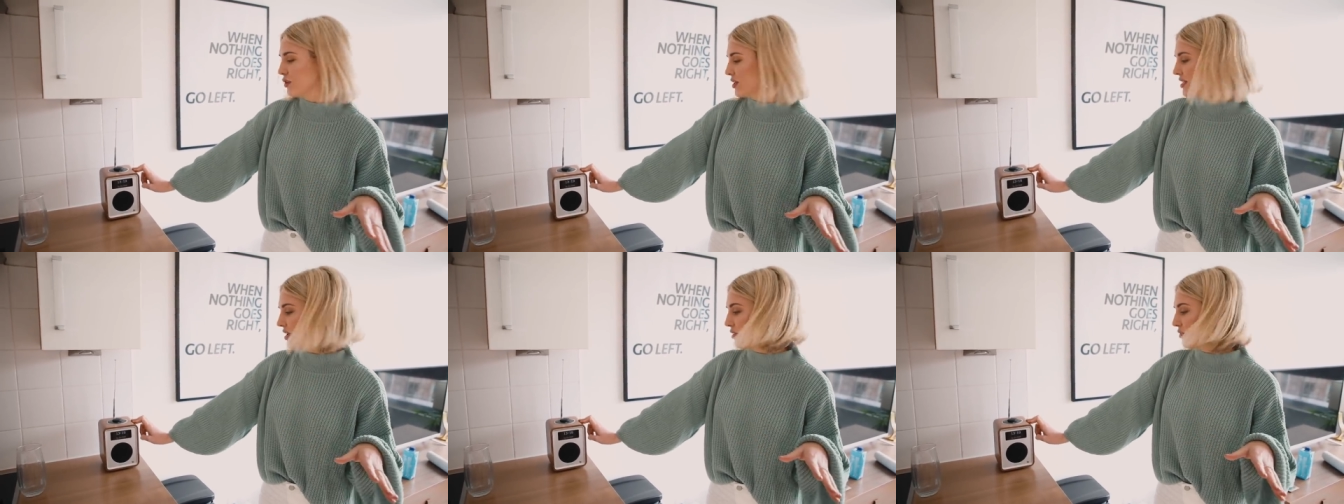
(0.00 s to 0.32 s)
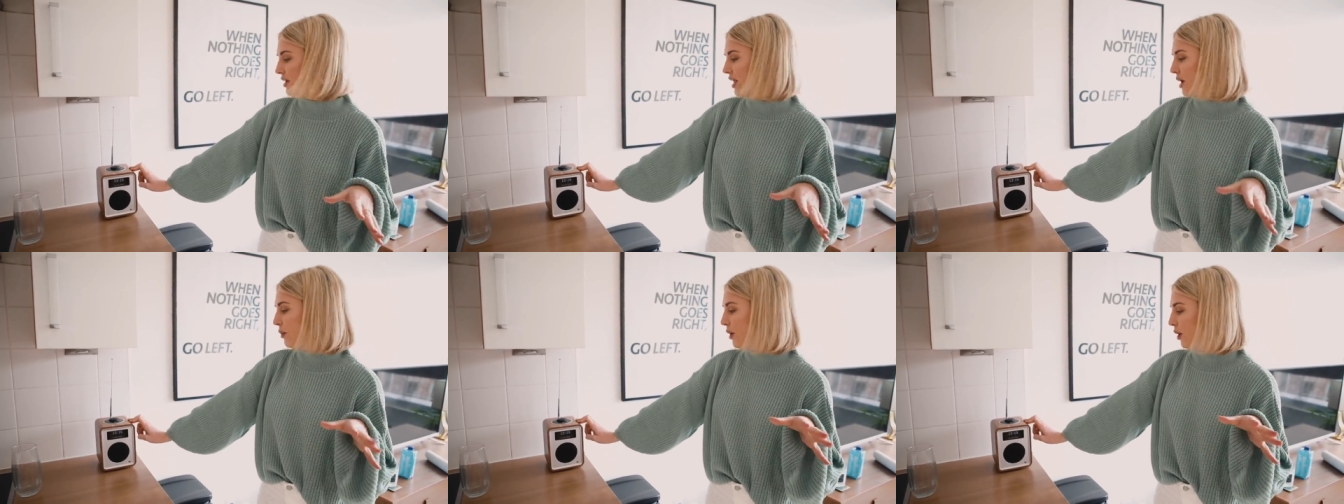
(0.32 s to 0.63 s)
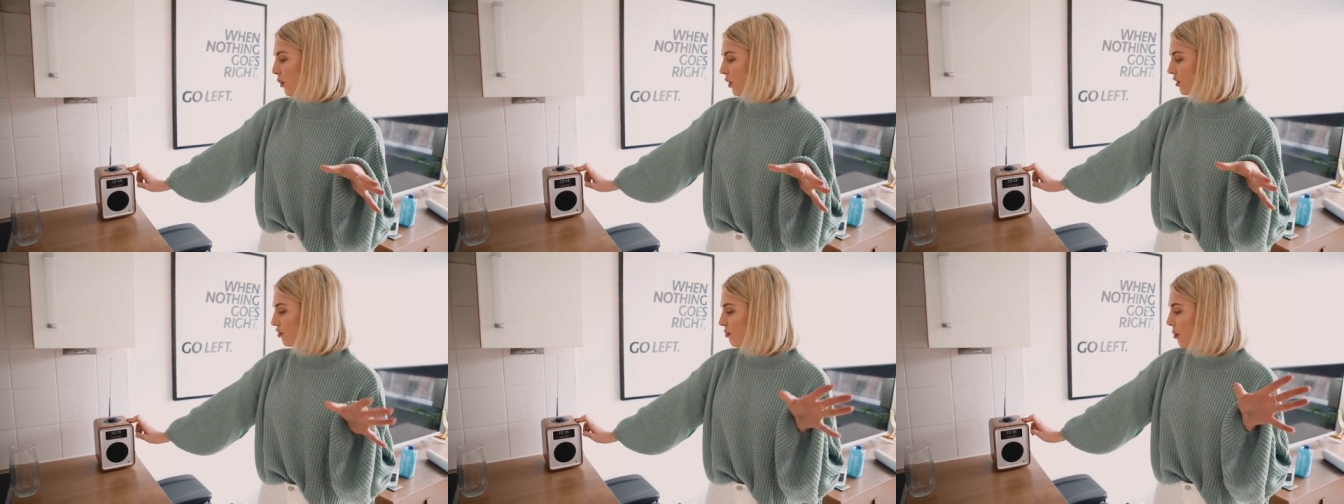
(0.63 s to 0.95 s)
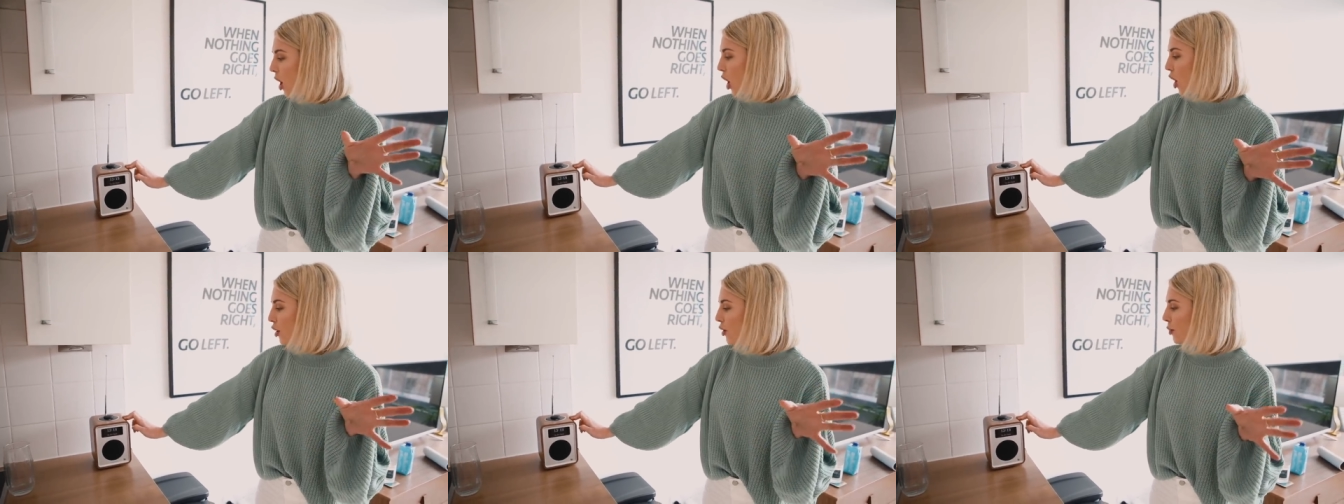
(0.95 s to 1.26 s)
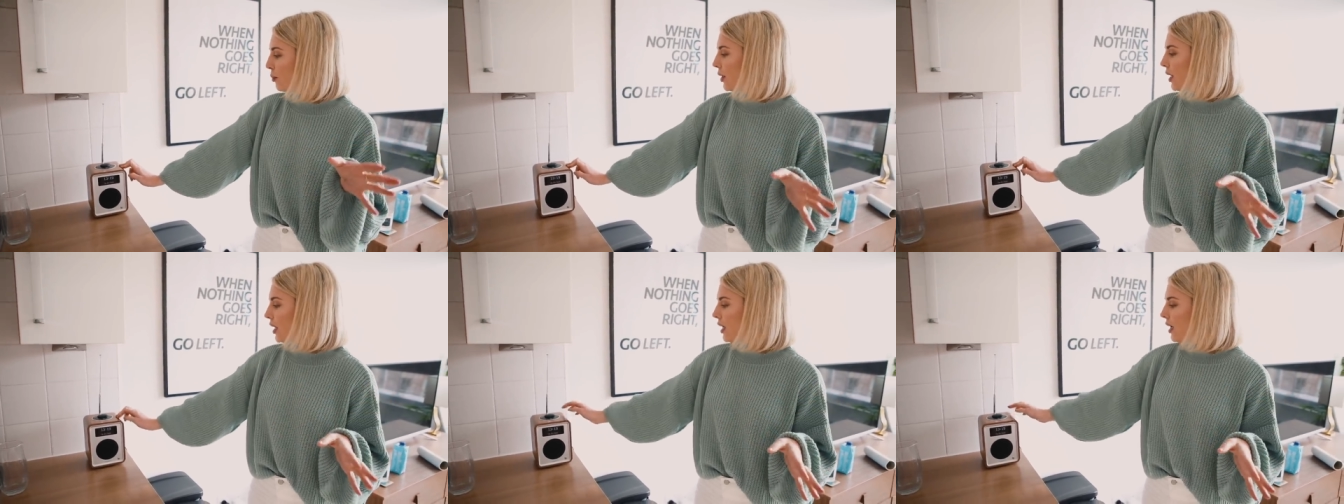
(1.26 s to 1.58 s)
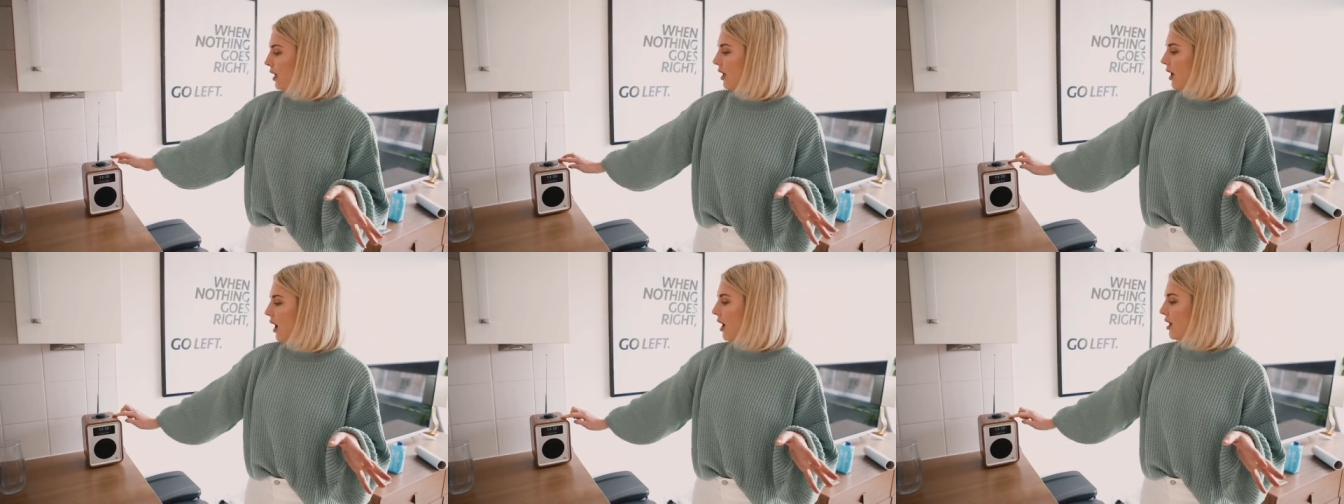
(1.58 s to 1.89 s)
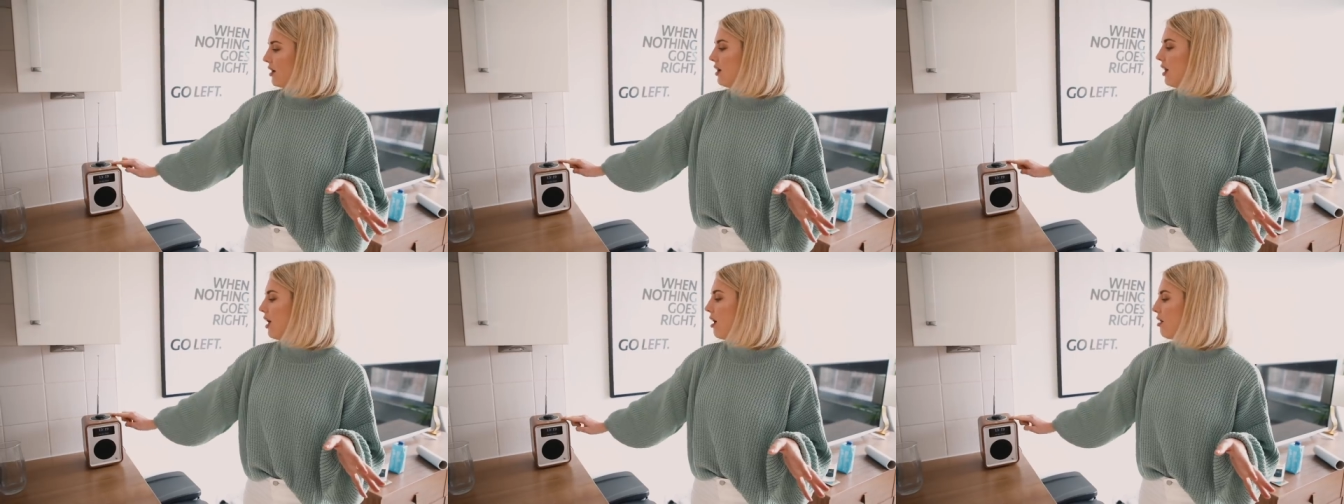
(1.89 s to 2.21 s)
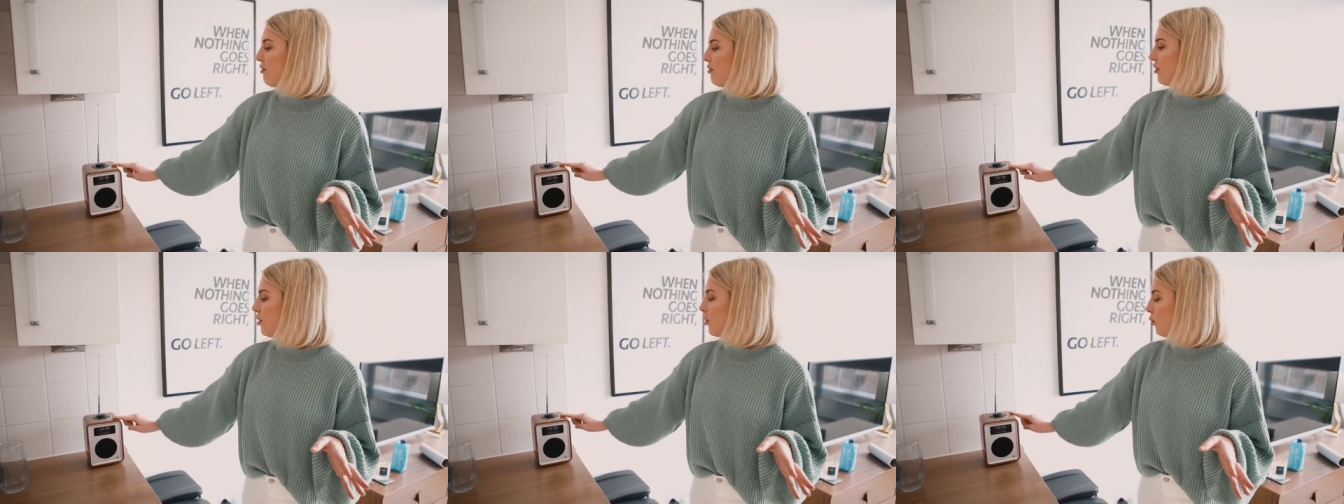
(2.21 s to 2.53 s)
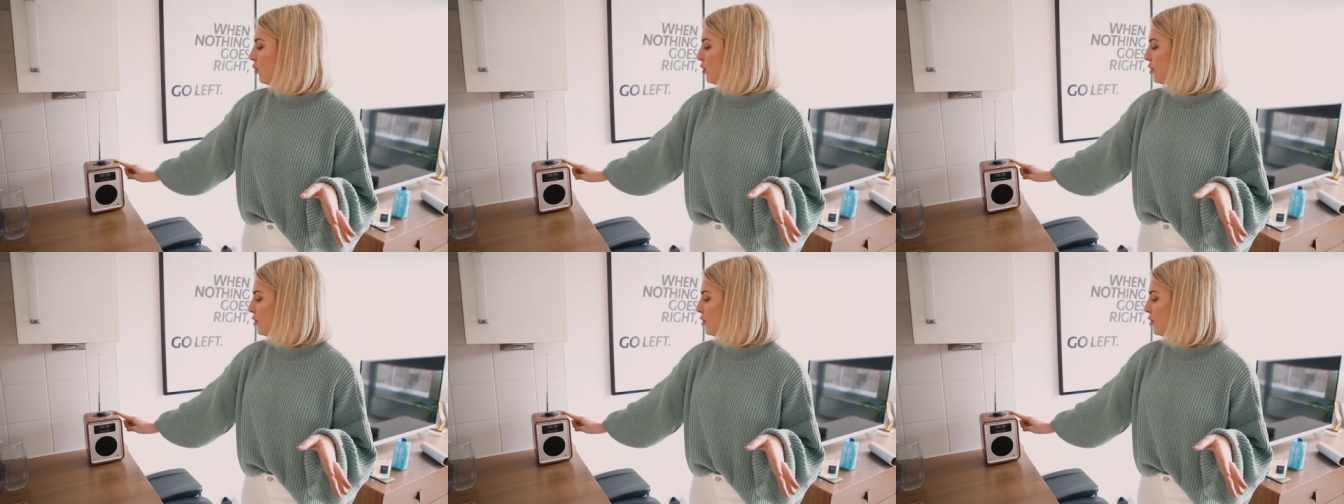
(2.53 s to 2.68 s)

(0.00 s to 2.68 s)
this every day when I work from home. I love the